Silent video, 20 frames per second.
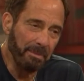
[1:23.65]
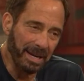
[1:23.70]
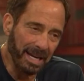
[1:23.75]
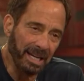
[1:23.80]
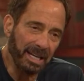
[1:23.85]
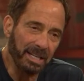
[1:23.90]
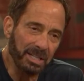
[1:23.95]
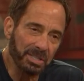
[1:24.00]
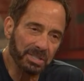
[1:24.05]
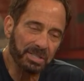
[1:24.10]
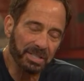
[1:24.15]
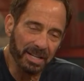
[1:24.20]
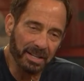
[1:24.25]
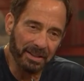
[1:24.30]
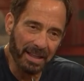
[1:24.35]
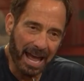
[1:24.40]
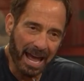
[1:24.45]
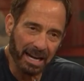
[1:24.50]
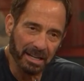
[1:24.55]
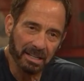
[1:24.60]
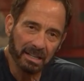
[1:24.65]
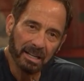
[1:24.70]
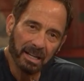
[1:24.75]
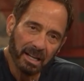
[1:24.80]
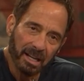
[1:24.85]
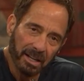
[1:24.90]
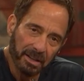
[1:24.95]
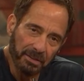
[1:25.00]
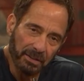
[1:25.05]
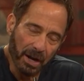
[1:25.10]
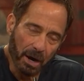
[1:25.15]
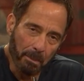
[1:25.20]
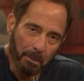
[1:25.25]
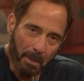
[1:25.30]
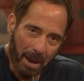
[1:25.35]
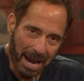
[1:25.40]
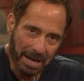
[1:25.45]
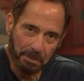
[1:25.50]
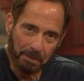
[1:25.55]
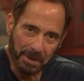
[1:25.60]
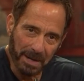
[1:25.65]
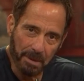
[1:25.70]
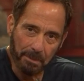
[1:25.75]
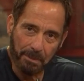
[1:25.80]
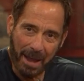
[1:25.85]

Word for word: means that there might be a